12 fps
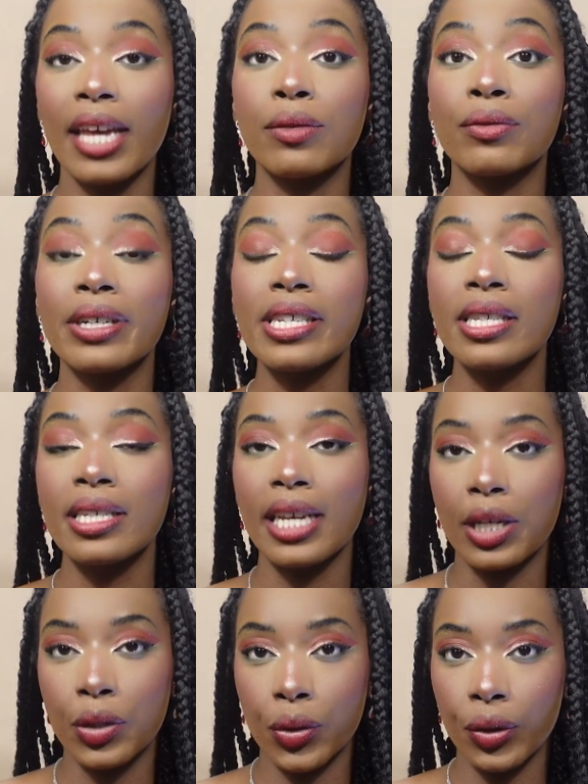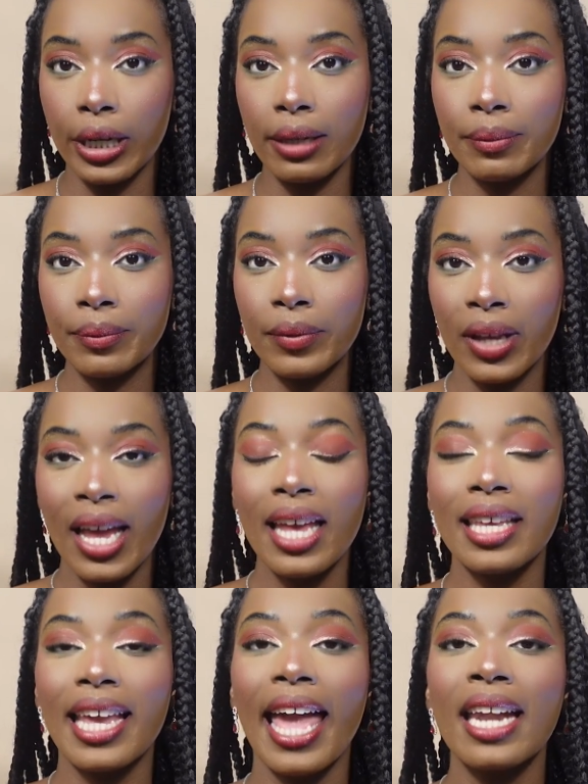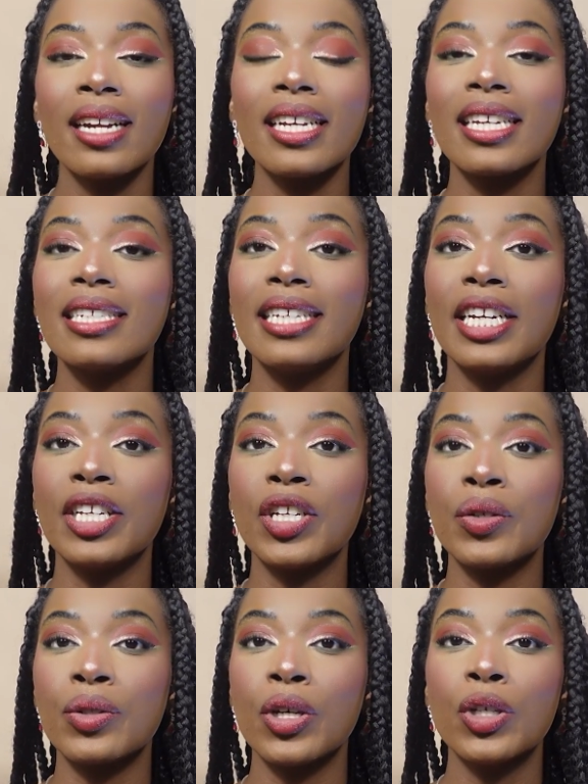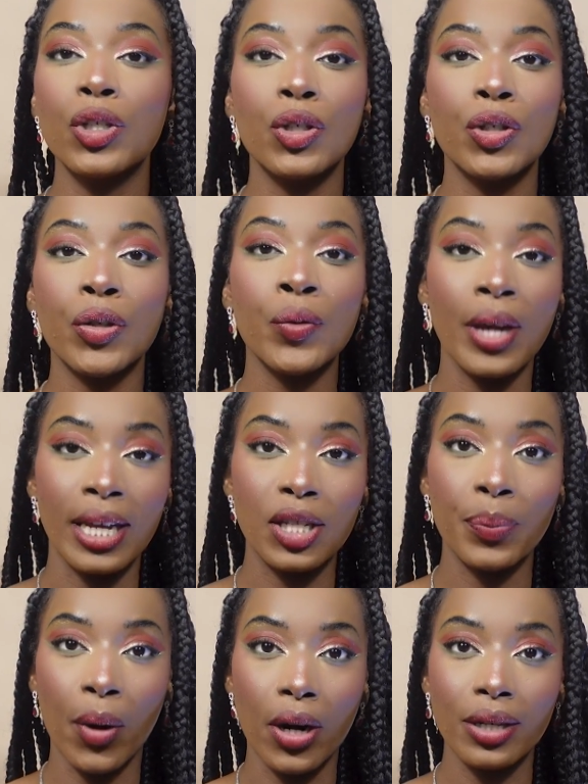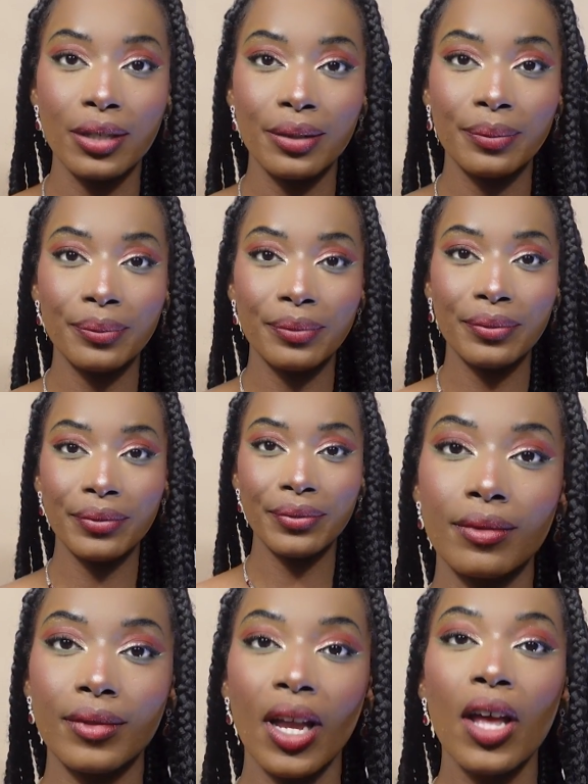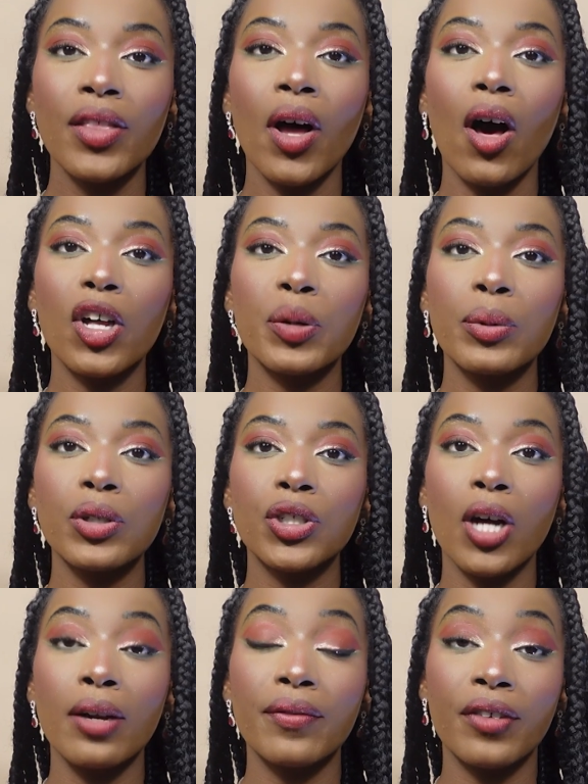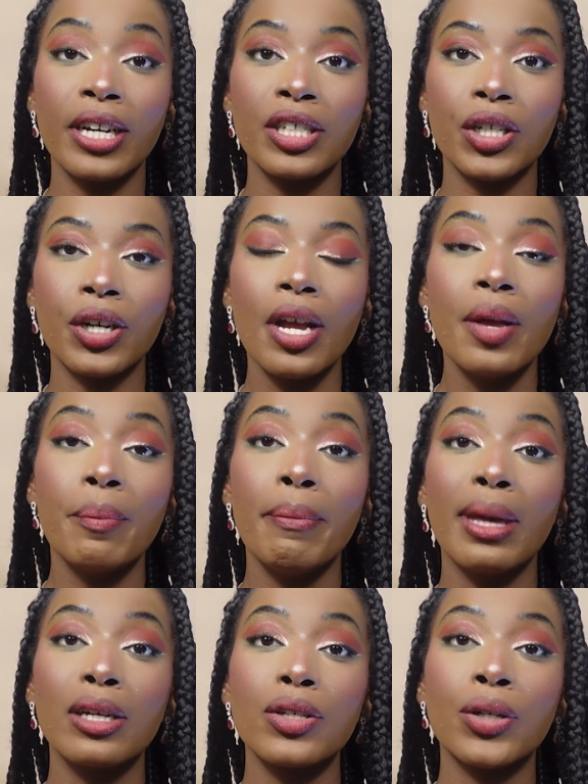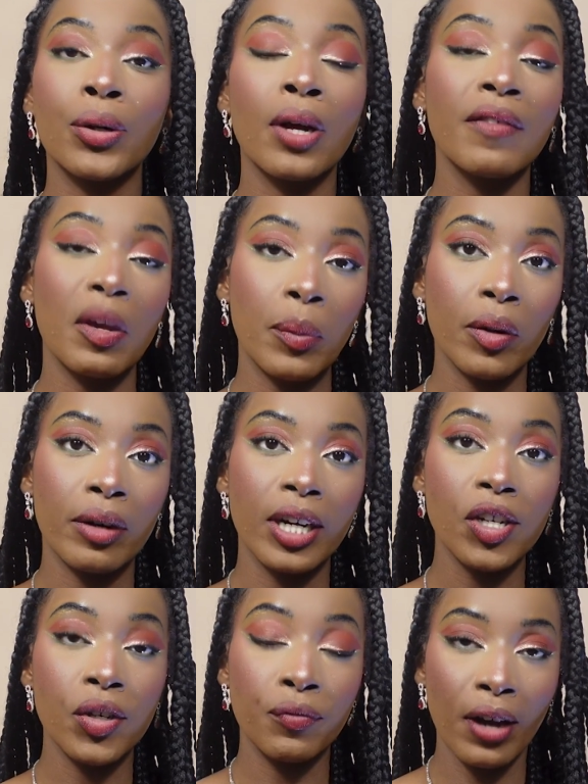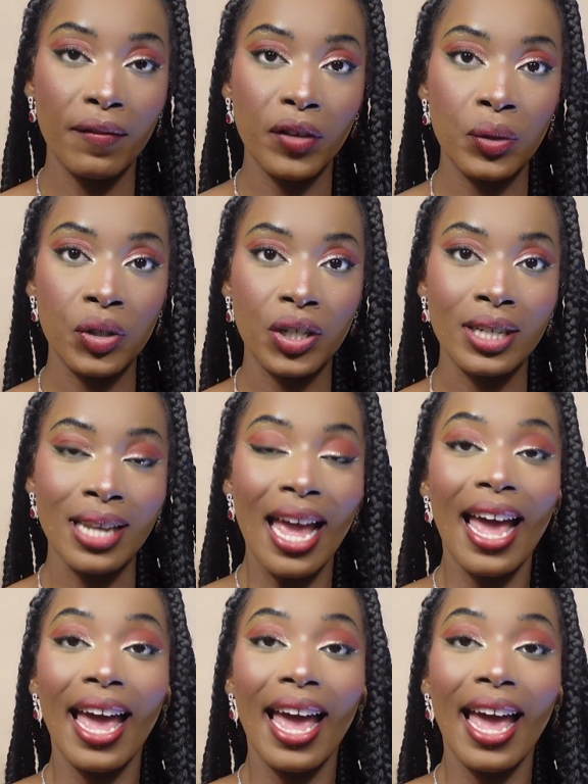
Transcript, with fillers: in recent history, Canada continues to do its part. The Honourable Sean Fraser, Minister of Immigration, Refugees